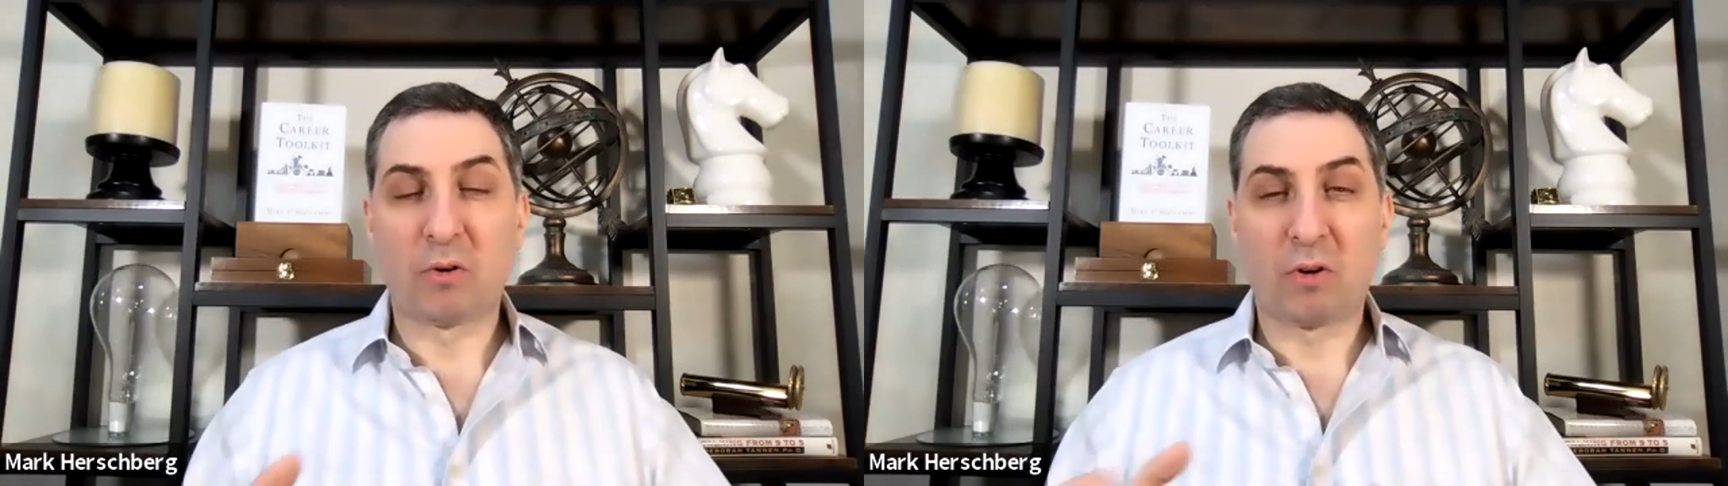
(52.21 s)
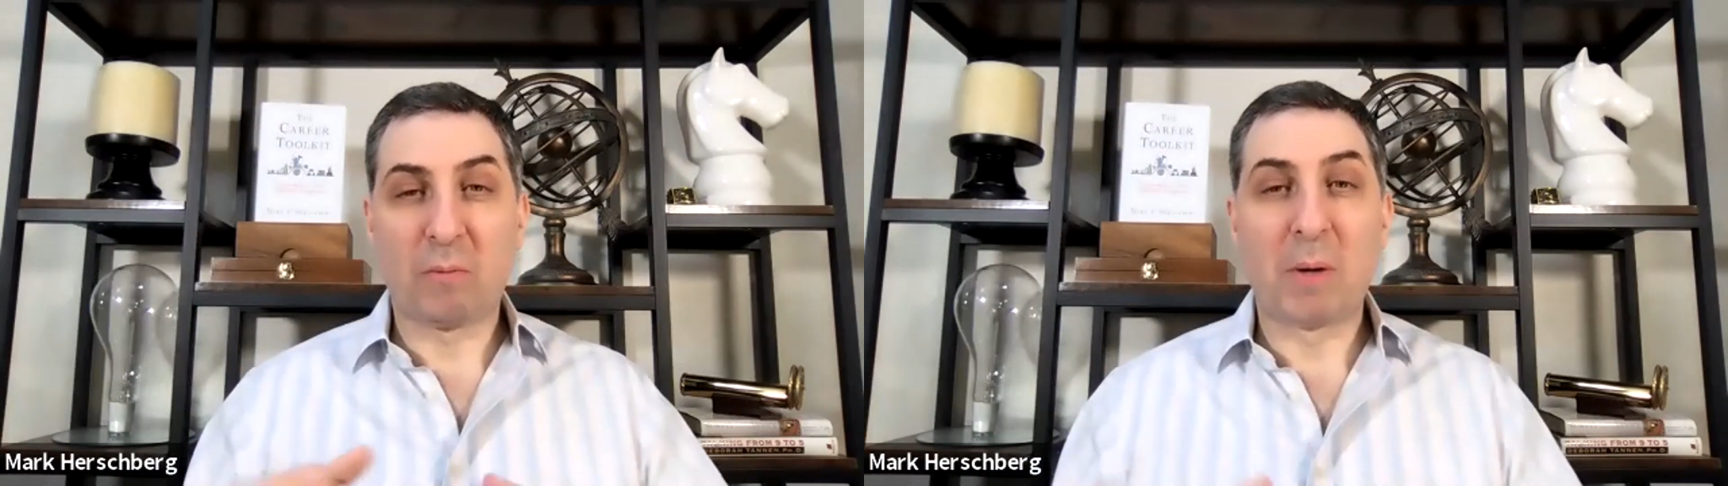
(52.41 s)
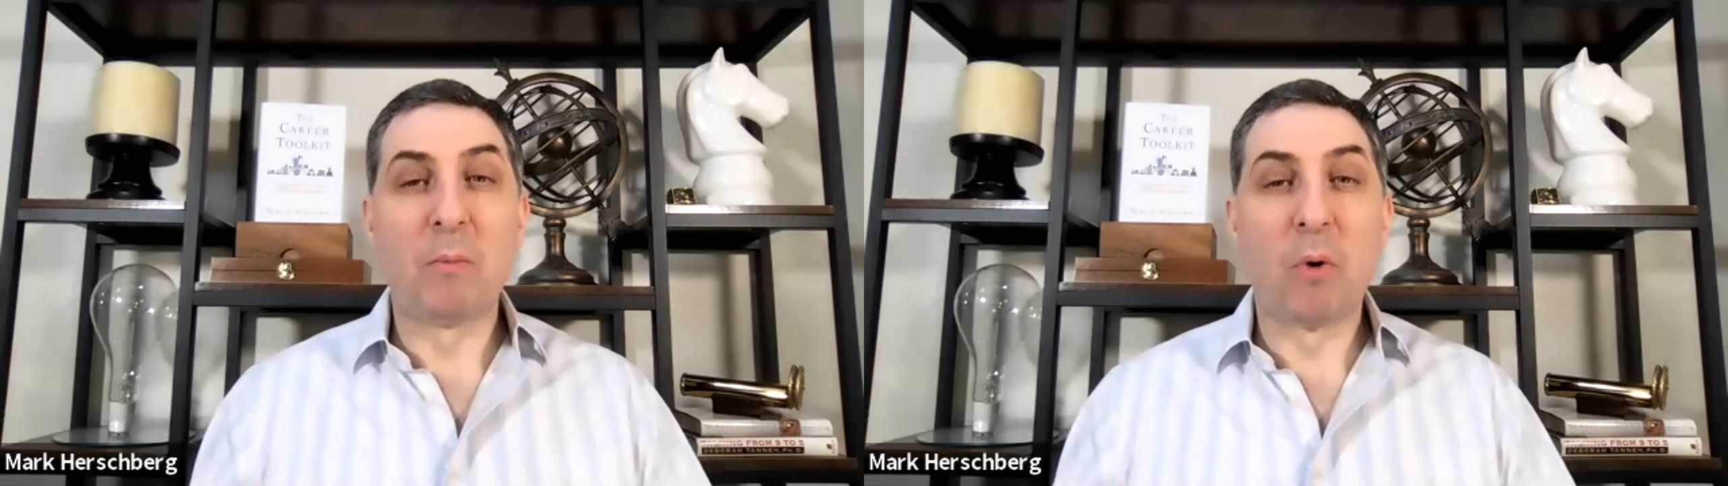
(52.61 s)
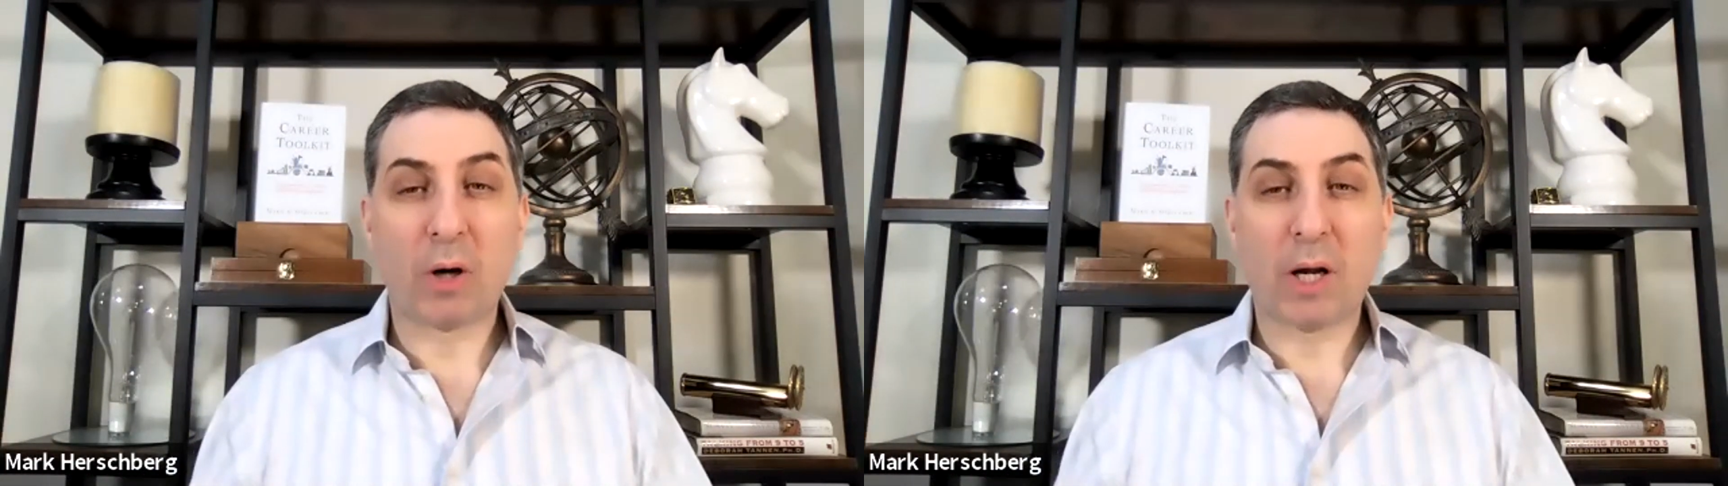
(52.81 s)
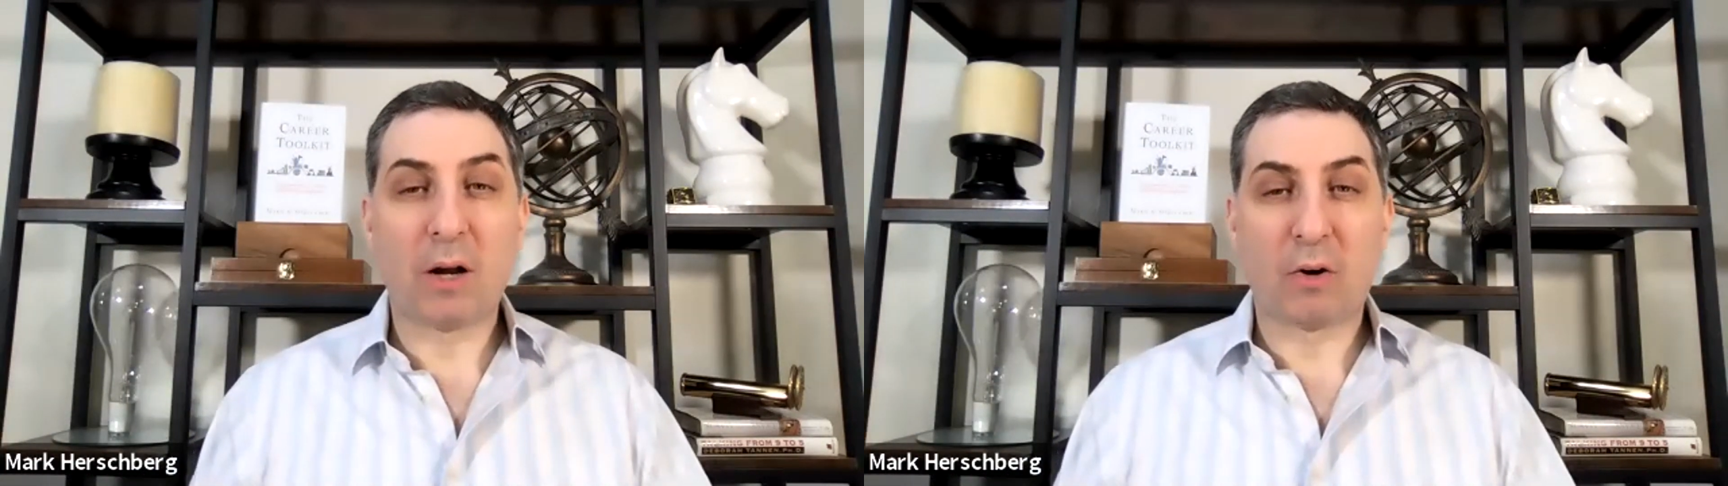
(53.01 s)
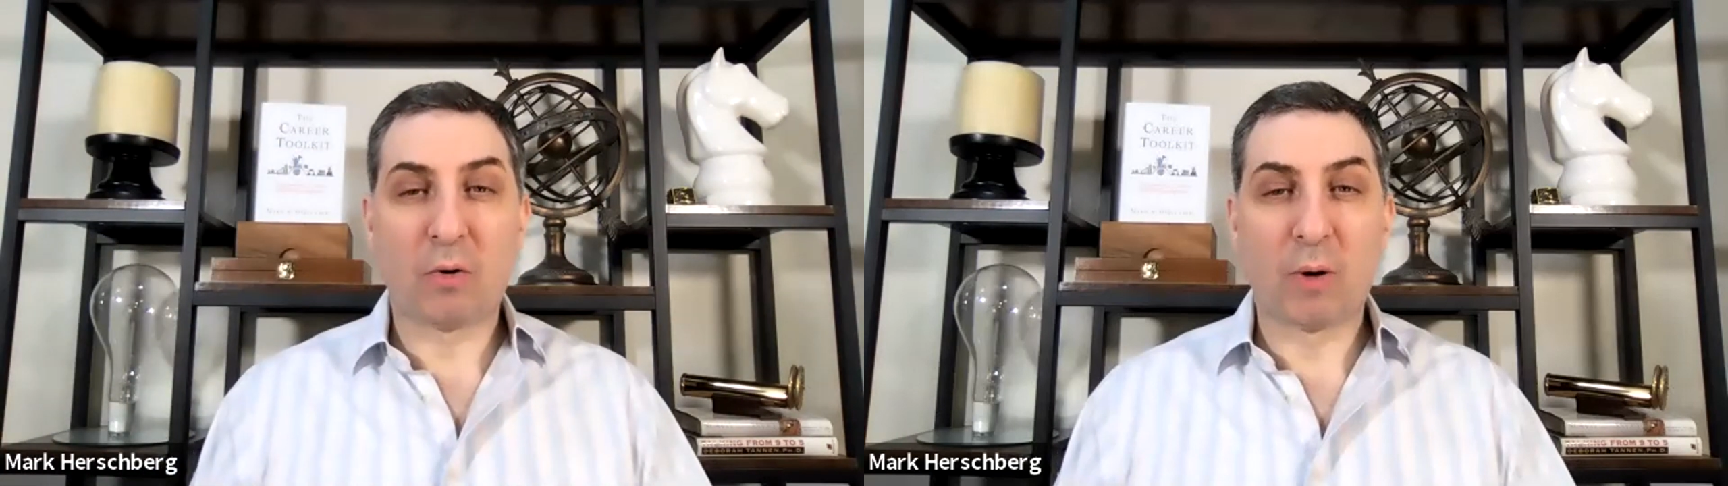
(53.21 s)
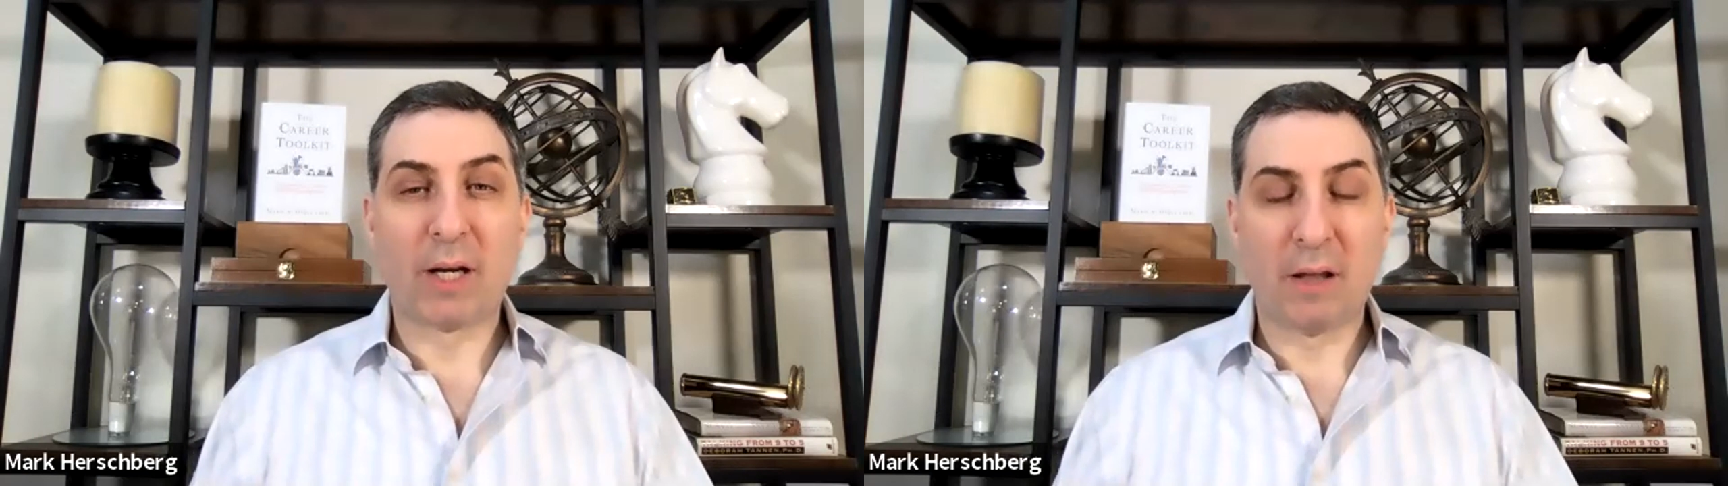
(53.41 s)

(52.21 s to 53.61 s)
are going to be more concrete